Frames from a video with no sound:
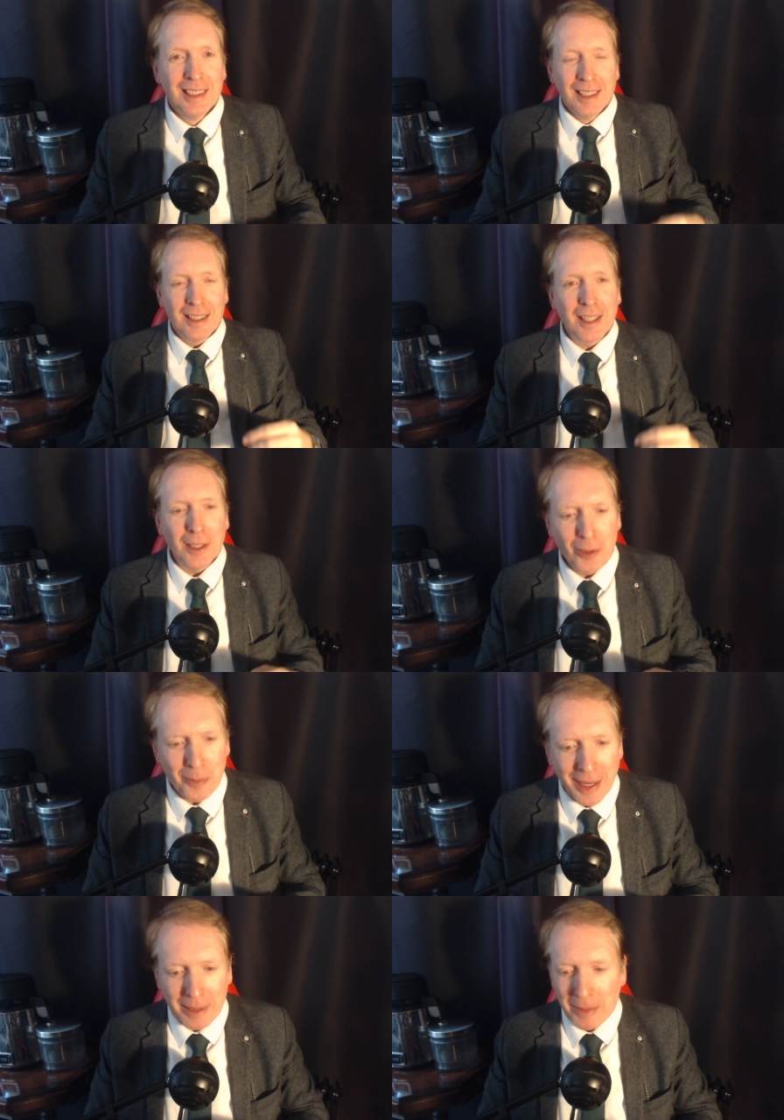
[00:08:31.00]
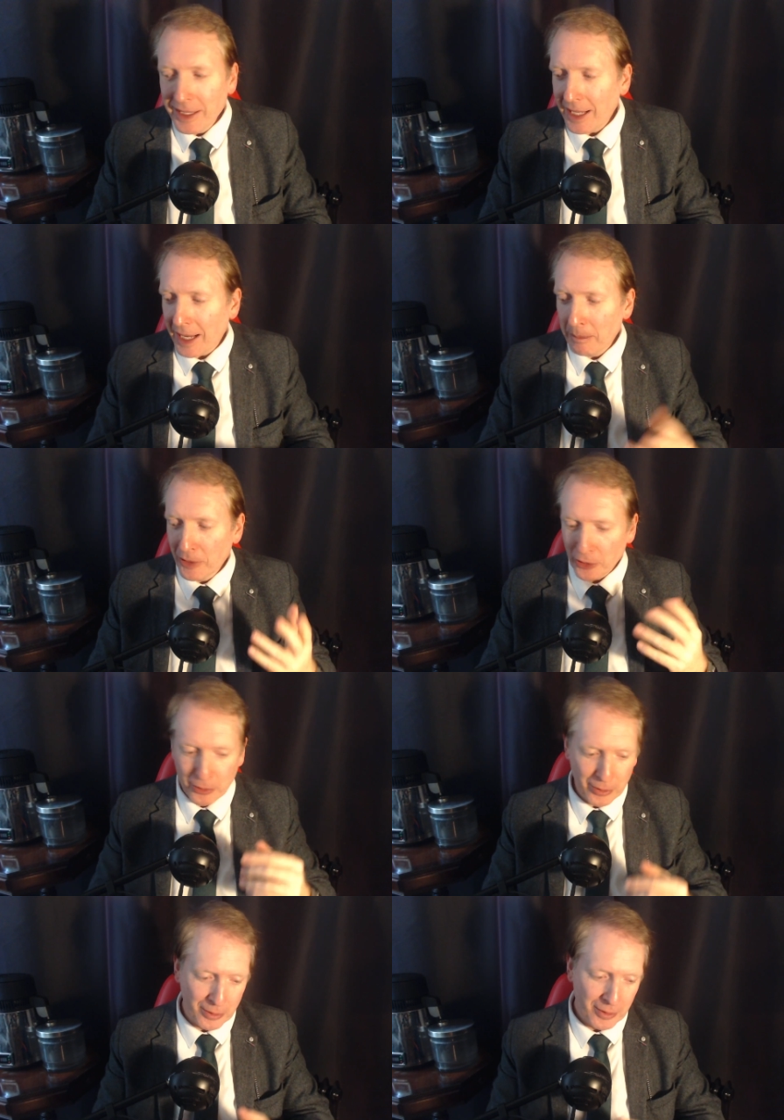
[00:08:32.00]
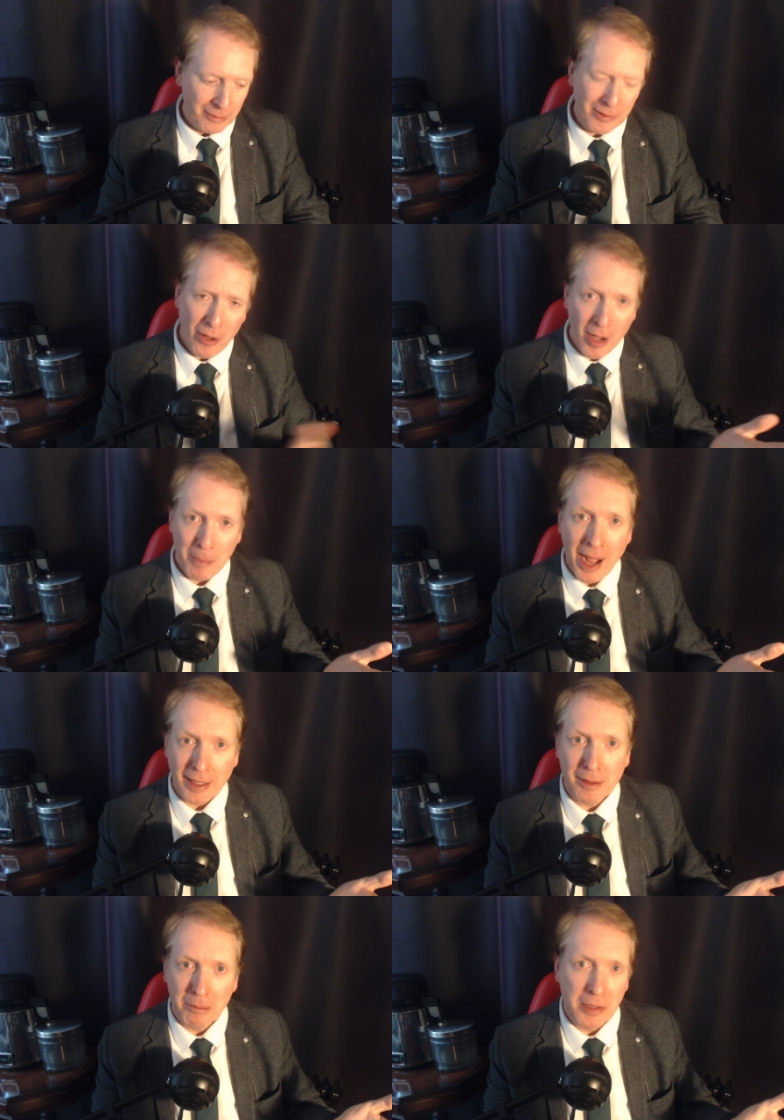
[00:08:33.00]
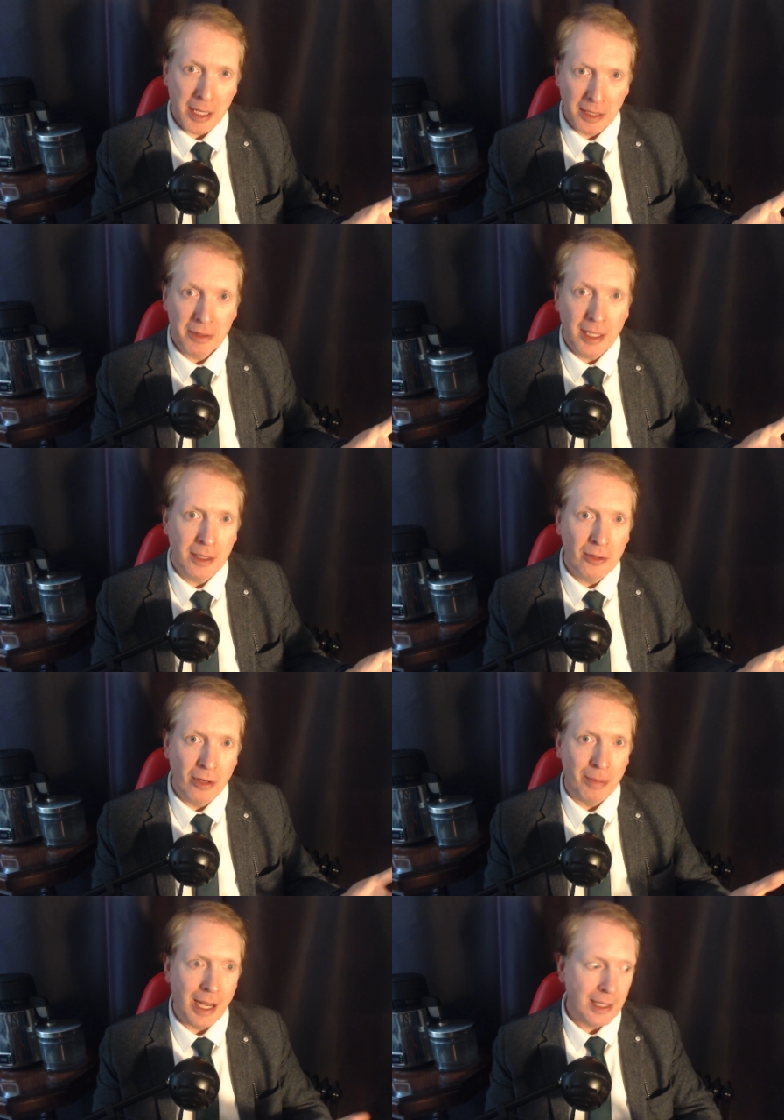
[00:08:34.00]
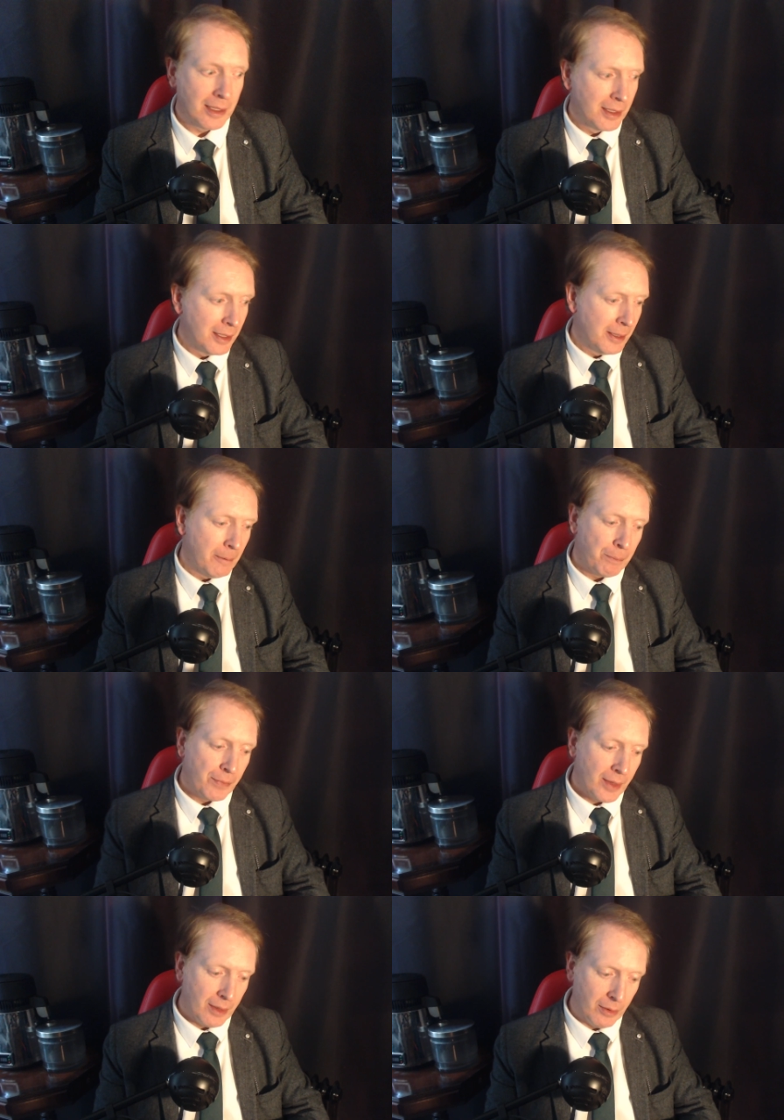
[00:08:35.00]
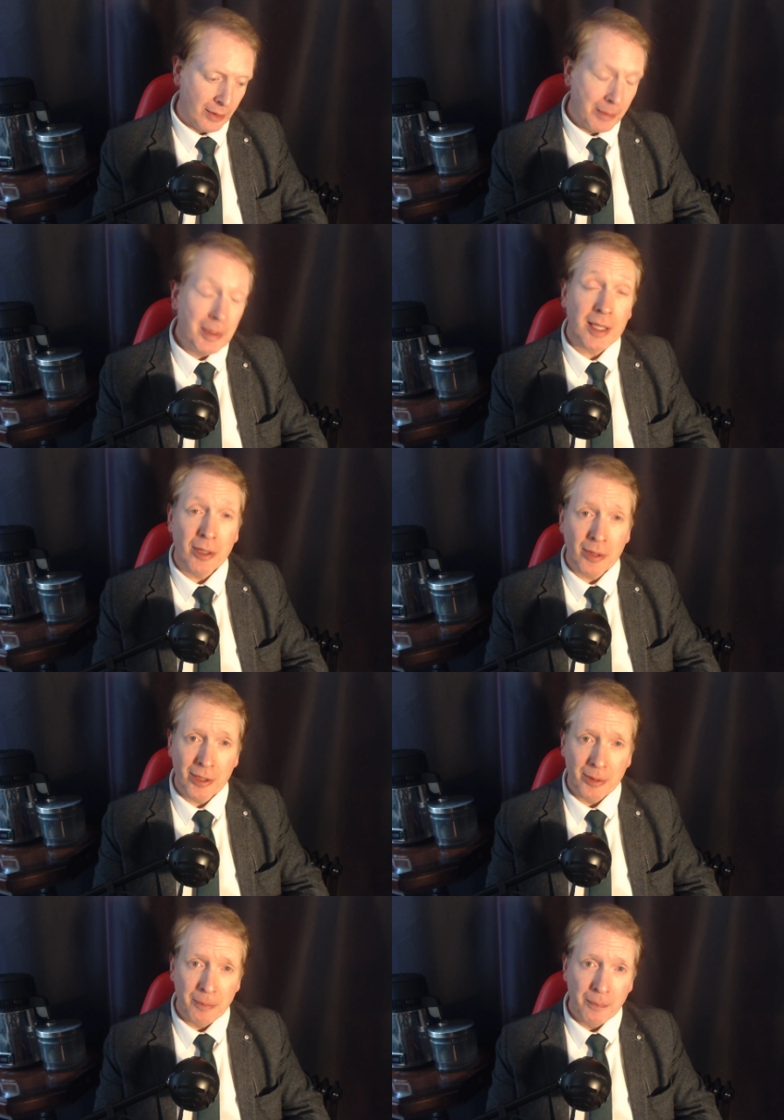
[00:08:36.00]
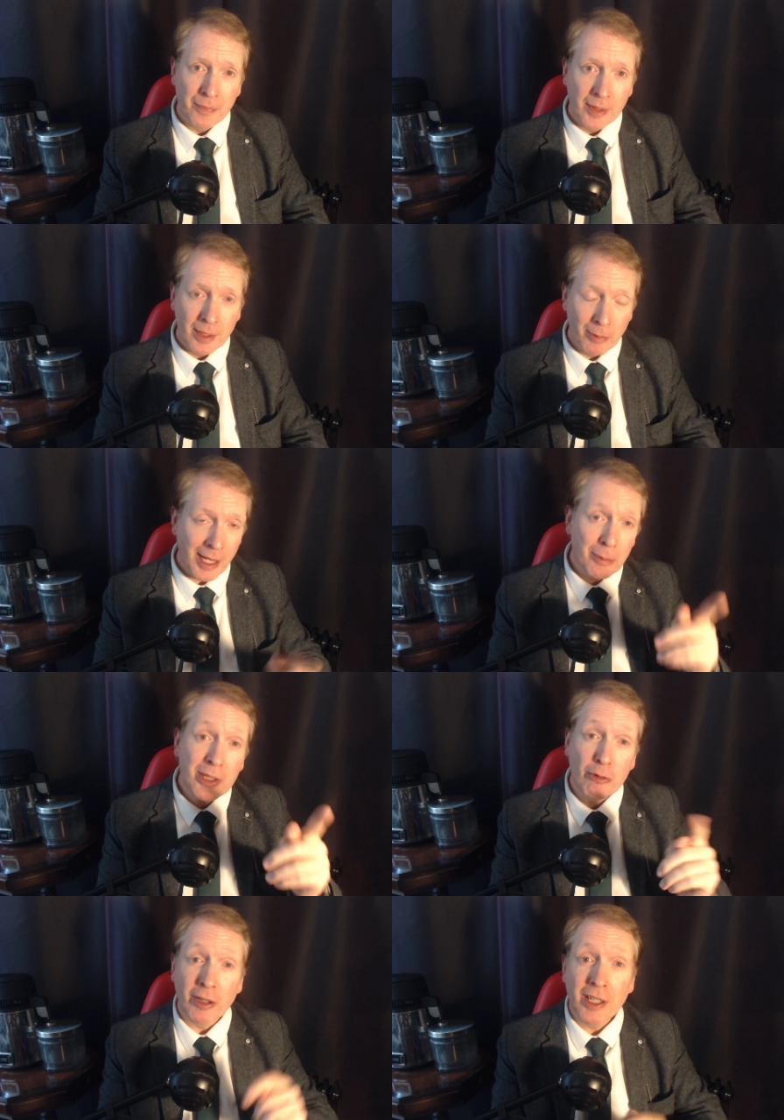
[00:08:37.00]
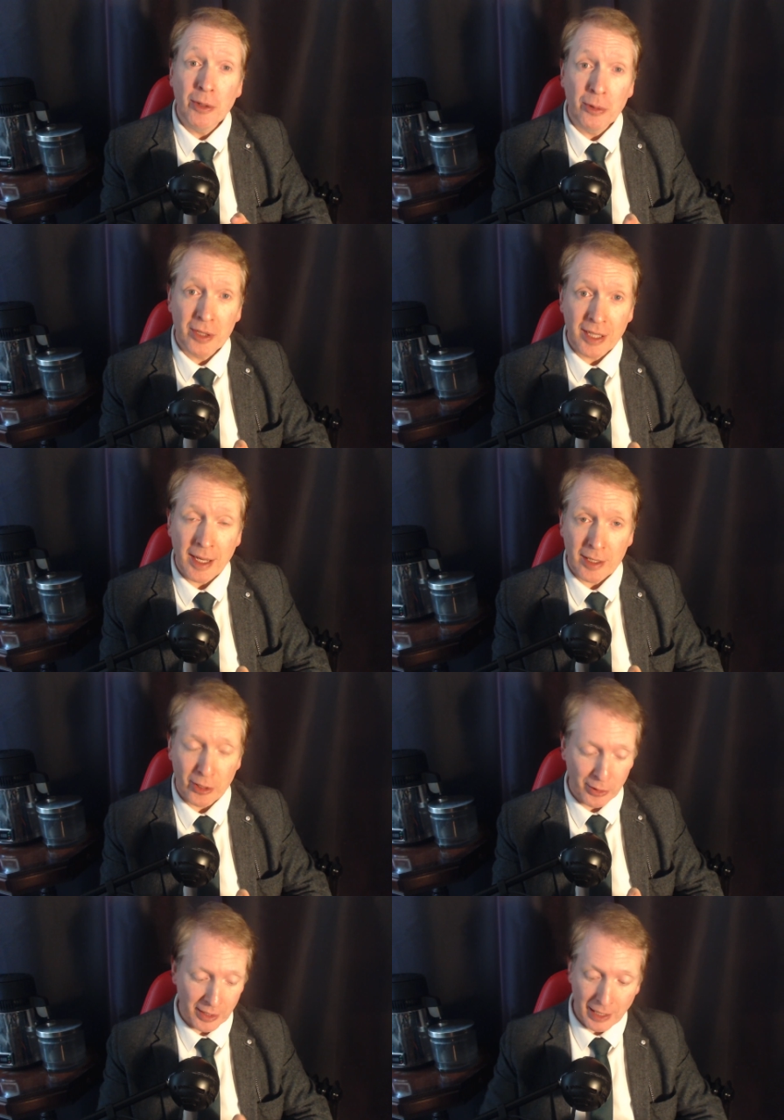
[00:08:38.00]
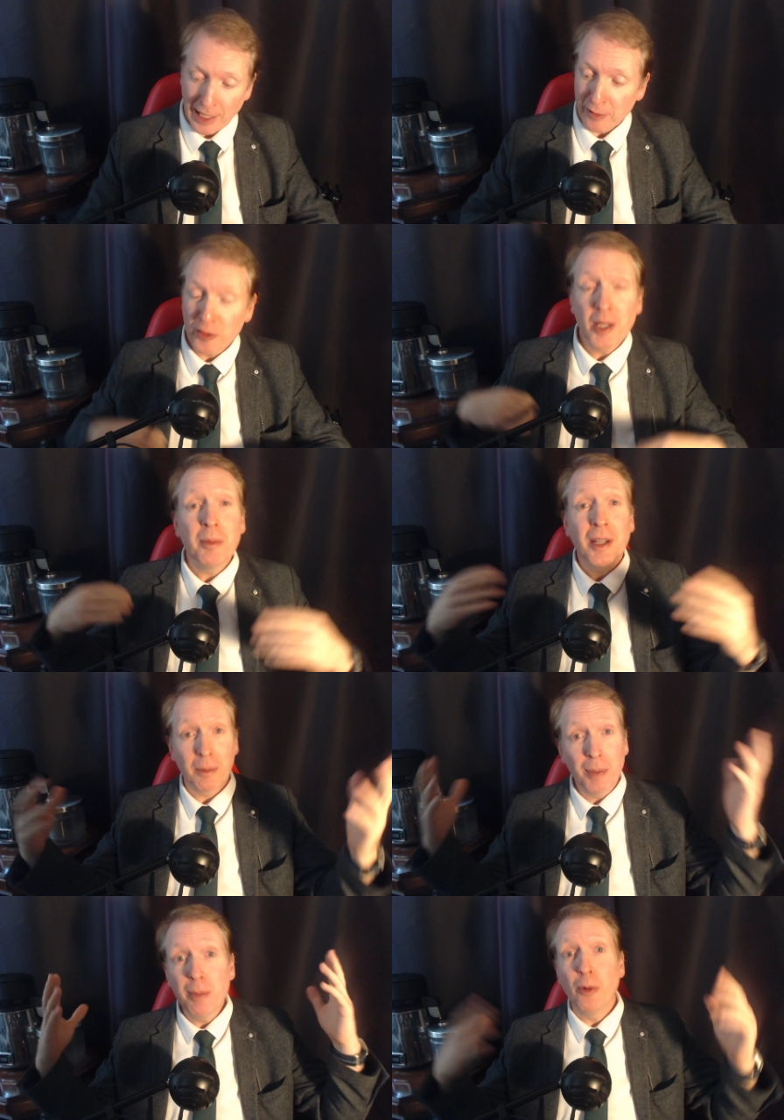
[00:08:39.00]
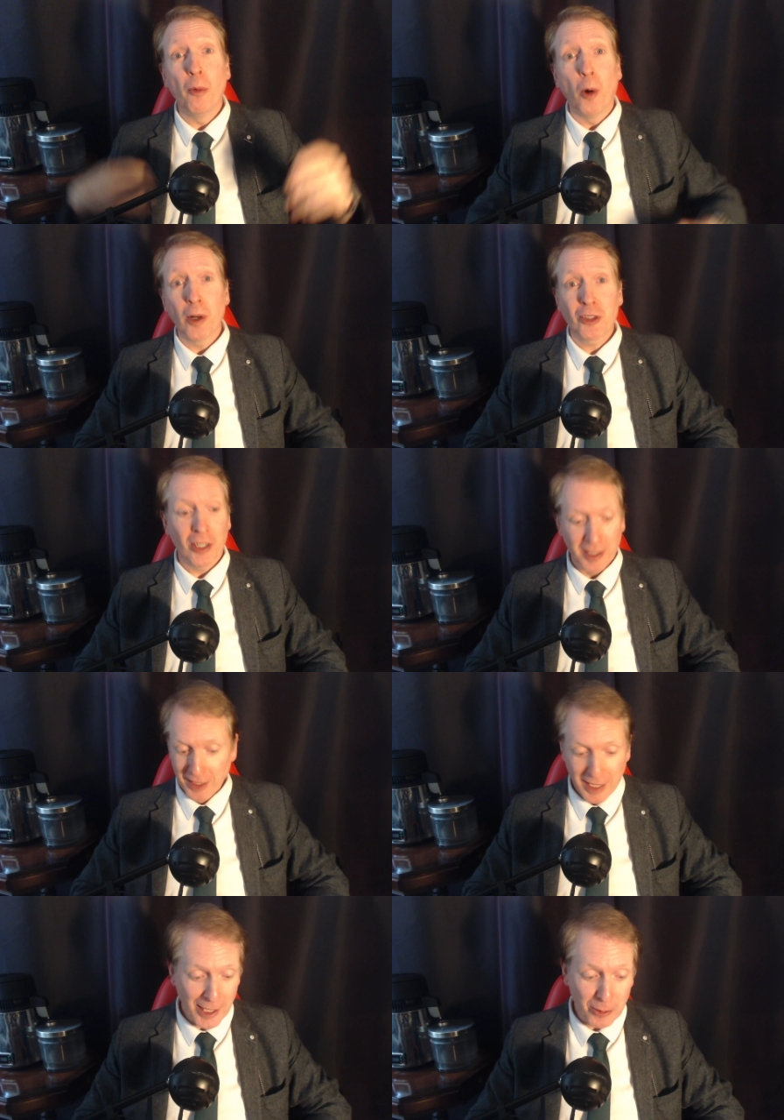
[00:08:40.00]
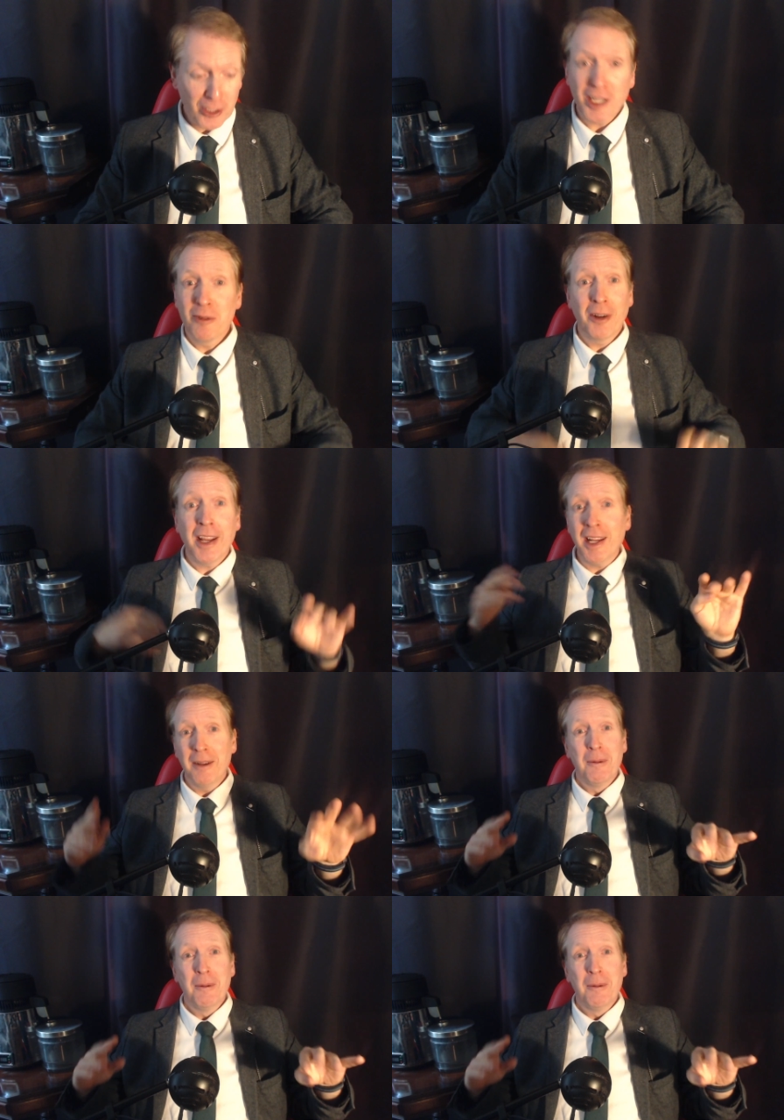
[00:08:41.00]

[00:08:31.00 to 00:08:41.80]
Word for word: it's a little Mac Mini M2. Not a bad thing, right? Not bad. Let me tell you, when I was running those tests on the live stream I had people watching, and I was saying, right,